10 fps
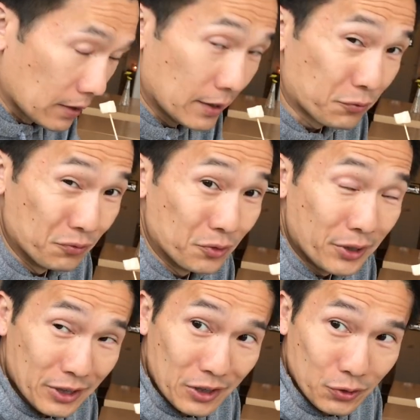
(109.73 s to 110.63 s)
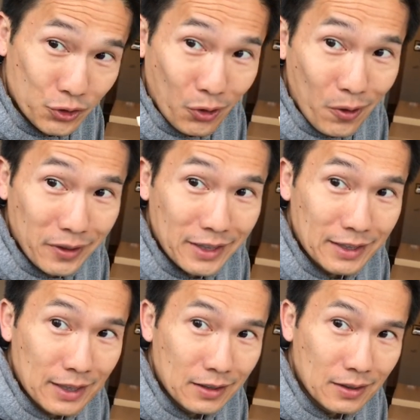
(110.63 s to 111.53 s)
It's very strong
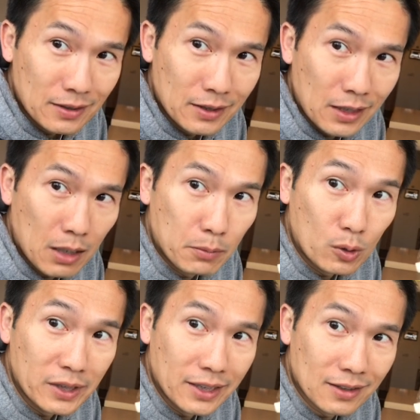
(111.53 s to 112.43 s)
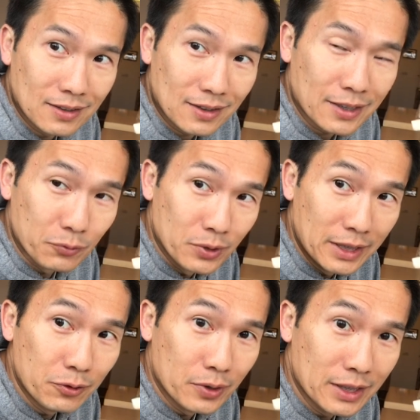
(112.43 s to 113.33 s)
in ammonia. Yep, like they really,
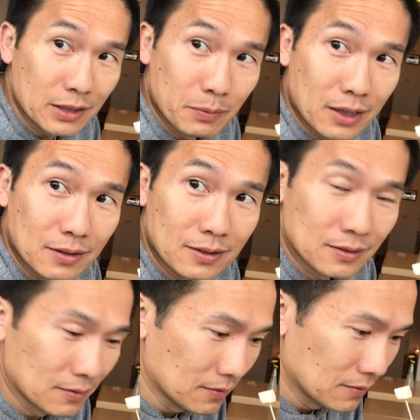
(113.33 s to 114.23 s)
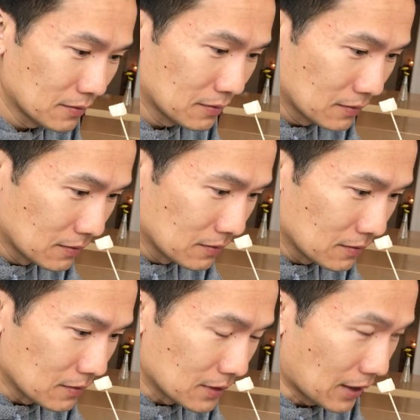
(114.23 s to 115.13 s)
ask you really don't smell. to smell it.
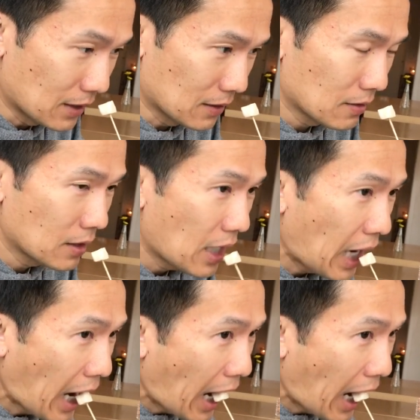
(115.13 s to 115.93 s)
Just yeah. eat it.